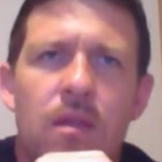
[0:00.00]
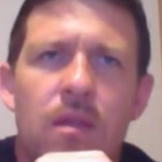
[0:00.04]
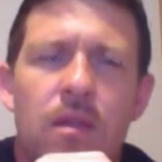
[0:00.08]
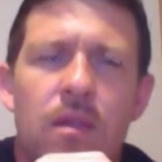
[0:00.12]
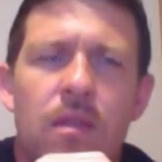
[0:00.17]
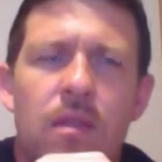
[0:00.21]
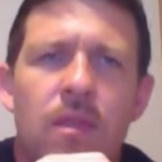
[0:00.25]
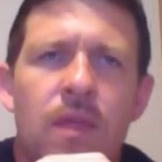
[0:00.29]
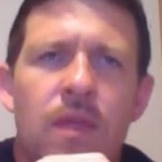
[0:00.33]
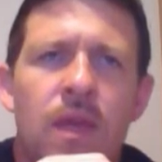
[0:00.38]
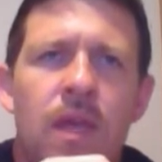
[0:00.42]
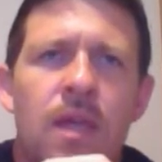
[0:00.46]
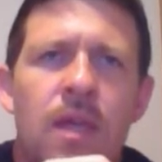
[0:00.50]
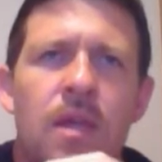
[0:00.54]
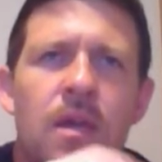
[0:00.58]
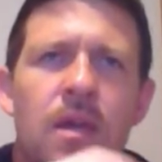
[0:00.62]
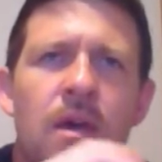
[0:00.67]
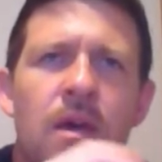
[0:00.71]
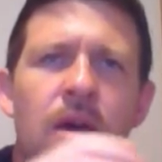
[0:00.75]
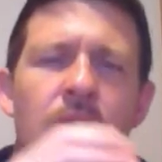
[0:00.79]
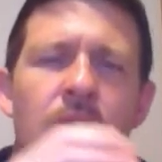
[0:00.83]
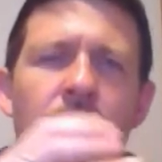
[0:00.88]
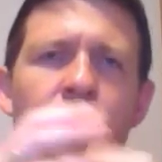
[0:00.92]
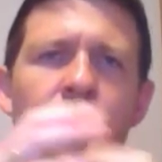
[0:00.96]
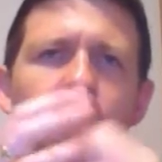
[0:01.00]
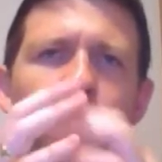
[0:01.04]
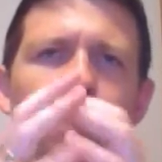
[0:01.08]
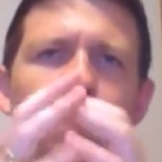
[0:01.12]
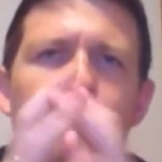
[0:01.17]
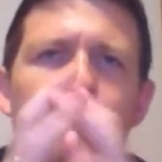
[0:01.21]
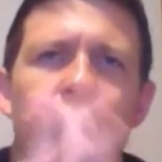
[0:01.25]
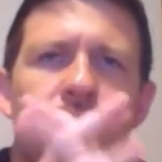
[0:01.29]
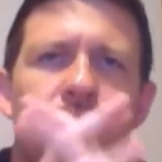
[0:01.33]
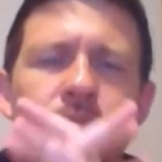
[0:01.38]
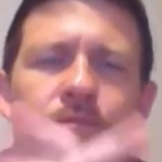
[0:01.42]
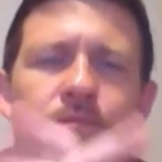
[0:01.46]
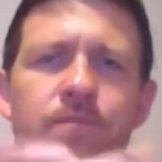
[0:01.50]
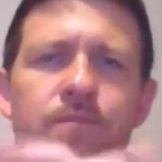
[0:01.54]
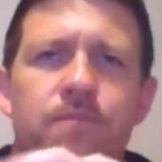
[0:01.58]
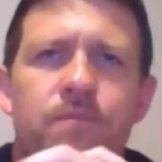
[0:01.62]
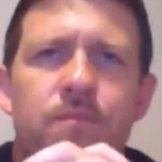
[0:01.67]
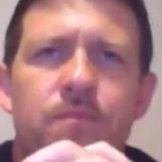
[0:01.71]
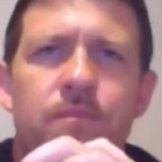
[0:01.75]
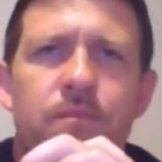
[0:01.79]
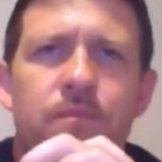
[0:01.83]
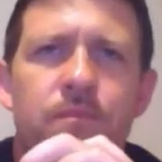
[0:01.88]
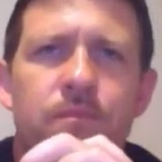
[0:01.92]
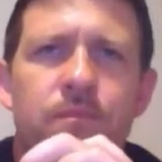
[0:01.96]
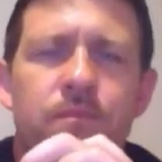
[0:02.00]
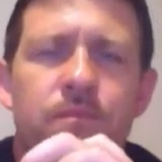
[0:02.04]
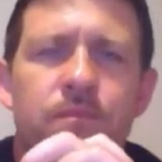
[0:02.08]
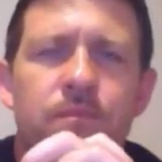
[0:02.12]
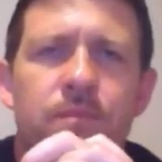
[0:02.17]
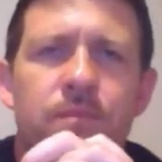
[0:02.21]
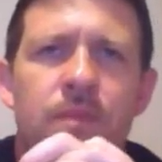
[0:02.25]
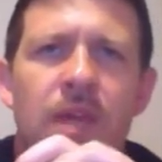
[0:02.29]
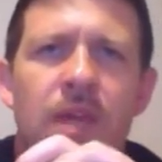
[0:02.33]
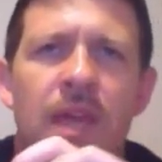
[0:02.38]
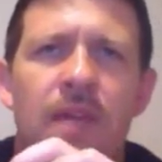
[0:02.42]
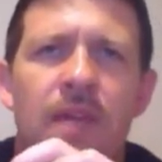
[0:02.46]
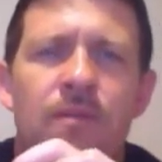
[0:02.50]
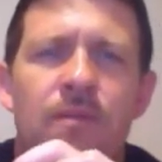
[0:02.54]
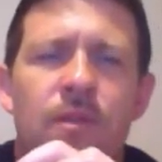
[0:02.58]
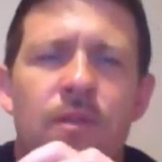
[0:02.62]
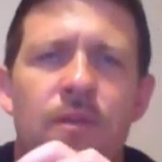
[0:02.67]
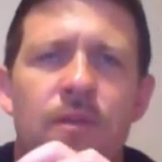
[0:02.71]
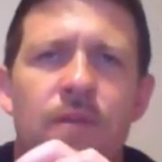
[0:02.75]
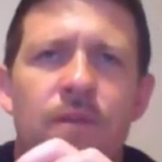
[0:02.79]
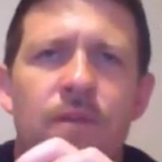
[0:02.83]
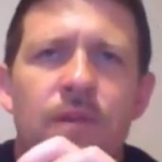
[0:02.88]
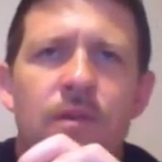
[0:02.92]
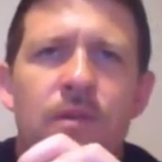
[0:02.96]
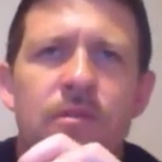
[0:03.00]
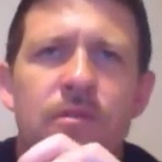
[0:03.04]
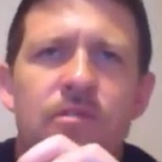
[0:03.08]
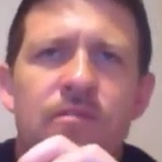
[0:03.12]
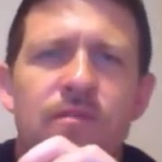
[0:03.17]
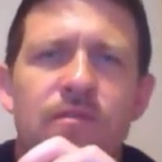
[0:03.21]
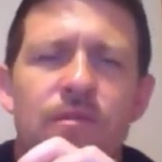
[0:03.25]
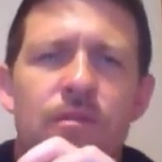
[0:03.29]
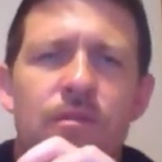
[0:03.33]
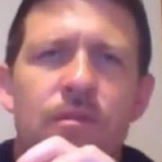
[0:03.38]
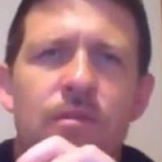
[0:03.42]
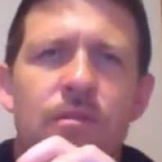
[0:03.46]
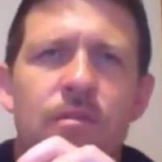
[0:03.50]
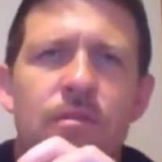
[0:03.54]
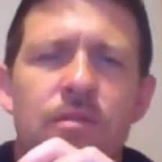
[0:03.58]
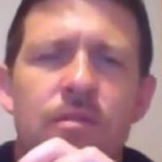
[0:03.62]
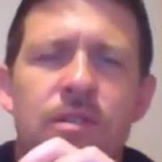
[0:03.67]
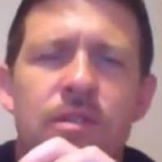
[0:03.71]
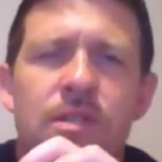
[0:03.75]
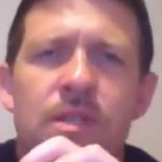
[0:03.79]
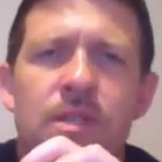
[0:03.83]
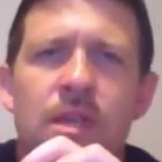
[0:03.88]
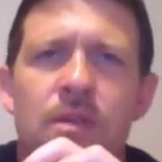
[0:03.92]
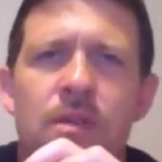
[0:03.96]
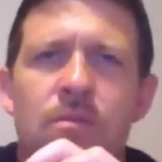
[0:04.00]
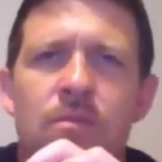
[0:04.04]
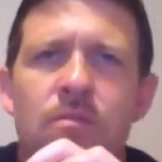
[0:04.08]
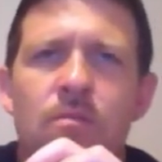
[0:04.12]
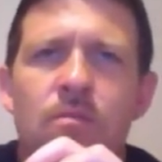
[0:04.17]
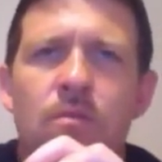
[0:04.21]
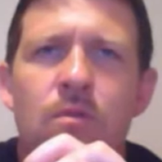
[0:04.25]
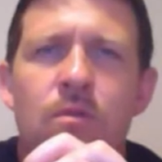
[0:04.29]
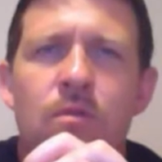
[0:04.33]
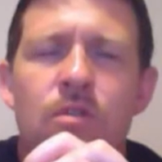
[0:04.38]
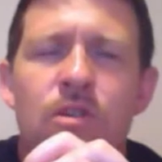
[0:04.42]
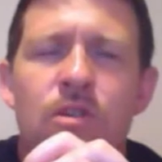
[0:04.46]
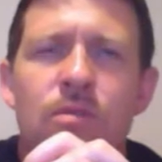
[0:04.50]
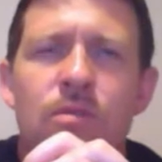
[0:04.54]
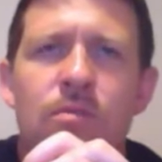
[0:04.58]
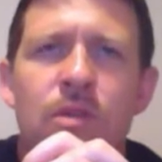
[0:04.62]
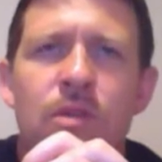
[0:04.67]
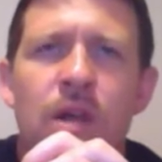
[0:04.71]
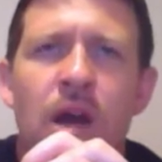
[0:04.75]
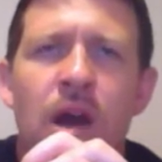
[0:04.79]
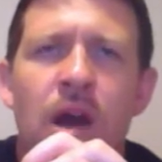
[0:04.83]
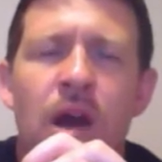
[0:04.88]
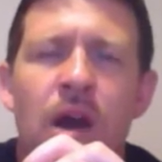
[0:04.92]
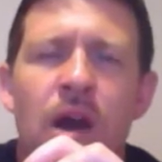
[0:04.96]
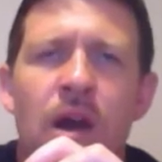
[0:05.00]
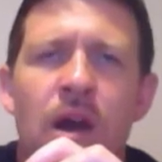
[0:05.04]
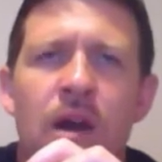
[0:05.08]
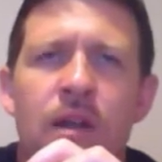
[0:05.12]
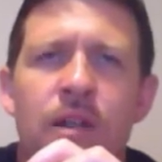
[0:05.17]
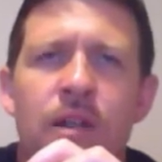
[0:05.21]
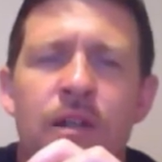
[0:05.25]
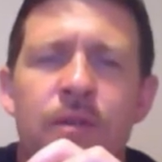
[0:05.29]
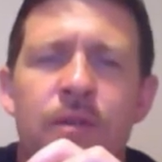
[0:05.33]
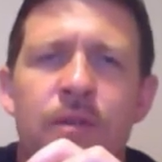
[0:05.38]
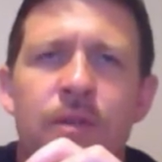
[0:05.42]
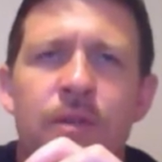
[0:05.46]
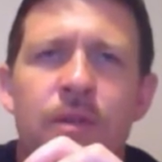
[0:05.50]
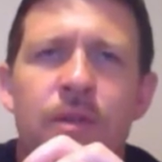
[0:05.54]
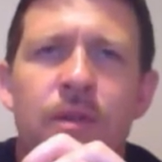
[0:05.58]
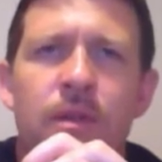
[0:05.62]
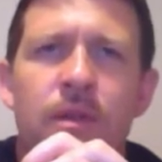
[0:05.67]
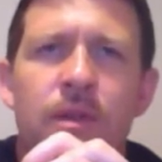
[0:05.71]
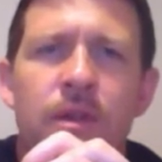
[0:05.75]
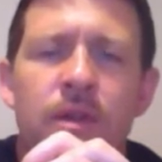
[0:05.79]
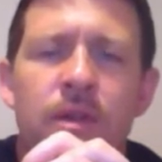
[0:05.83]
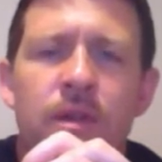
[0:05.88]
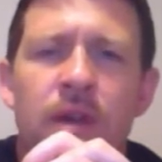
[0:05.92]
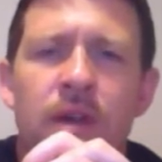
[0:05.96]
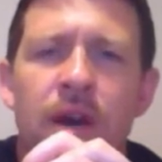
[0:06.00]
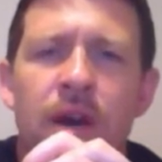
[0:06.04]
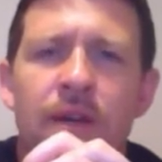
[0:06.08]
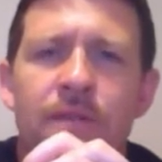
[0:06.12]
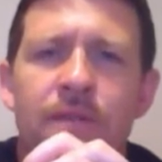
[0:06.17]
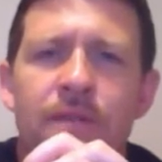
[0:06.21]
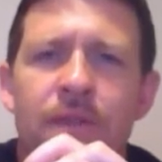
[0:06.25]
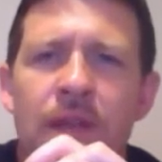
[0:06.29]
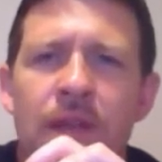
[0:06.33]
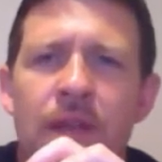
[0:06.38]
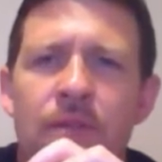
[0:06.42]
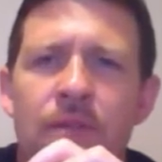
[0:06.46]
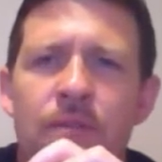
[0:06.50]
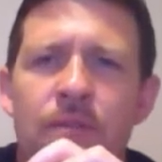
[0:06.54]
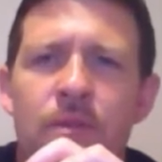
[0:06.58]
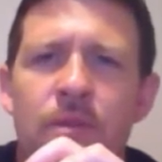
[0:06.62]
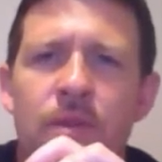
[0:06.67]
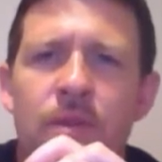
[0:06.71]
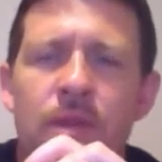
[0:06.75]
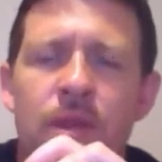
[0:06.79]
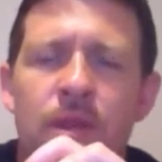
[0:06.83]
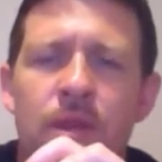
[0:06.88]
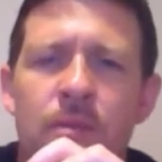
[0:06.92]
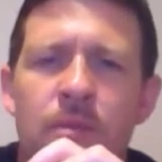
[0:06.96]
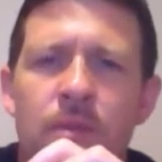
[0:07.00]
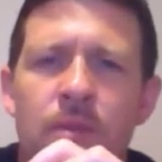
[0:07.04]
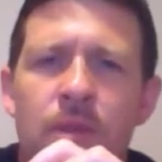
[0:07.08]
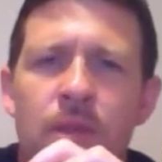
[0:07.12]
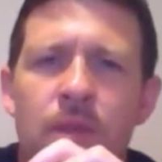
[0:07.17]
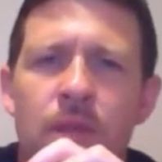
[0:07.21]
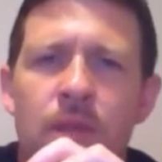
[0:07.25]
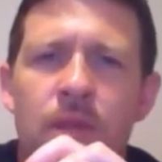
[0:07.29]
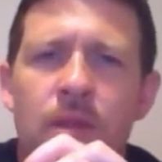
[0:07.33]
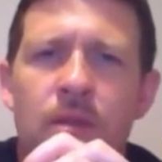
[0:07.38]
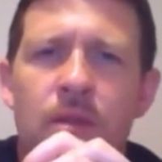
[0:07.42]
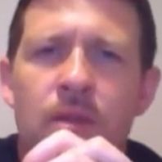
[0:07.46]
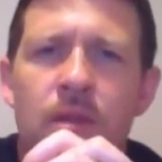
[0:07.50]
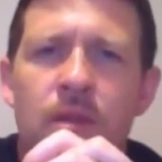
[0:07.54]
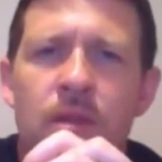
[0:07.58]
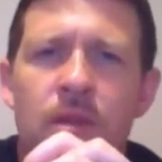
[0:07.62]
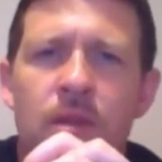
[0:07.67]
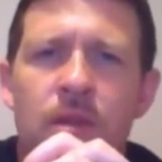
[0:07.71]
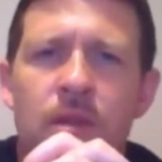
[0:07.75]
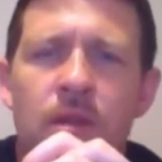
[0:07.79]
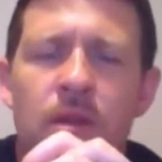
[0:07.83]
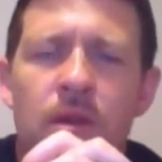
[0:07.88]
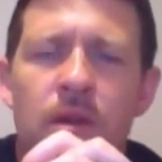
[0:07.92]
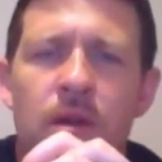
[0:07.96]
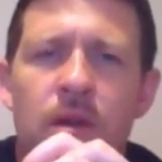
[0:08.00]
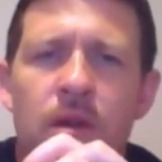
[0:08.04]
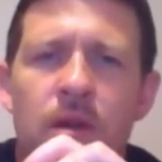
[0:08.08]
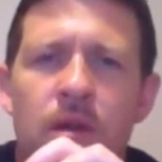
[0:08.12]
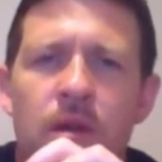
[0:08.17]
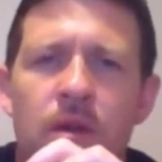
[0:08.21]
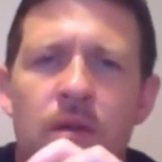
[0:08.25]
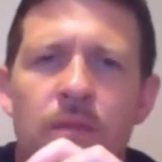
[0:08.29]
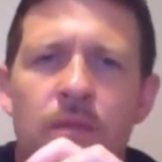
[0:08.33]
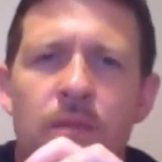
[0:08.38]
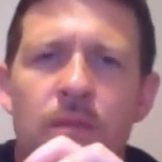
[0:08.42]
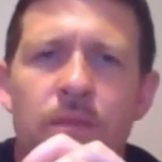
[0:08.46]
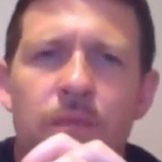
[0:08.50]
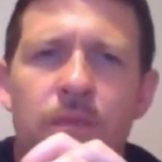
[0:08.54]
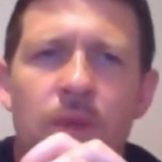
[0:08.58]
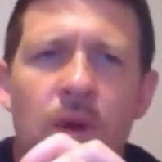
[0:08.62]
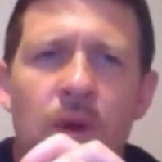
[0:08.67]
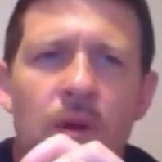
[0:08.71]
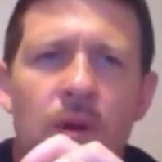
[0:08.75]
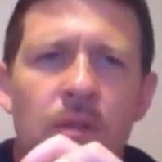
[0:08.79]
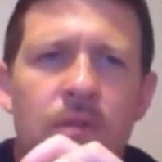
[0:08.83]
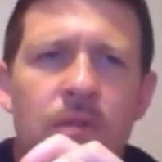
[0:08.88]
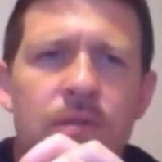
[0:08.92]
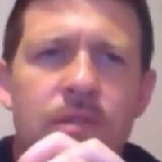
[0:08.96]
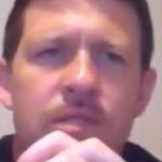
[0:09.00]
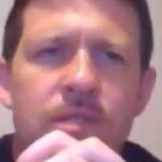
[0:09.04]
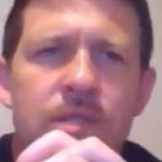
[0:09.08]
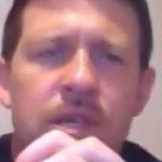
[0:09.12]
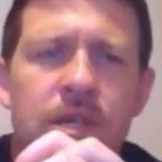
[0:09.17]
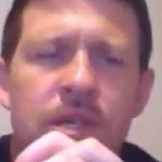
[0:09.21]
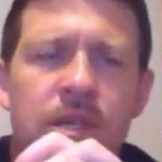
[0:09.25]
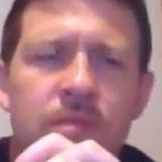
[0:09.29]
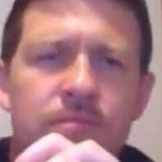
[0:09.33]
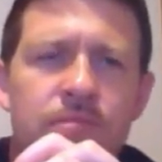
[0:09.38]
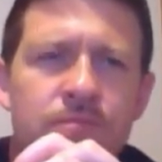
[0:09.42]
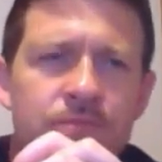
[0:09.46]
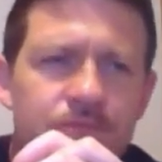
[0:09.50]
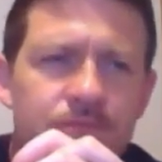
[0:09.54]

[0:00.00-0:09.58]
they uh, gave in their first fruits and they worshiped God and God favored them and then uh, all of a sudden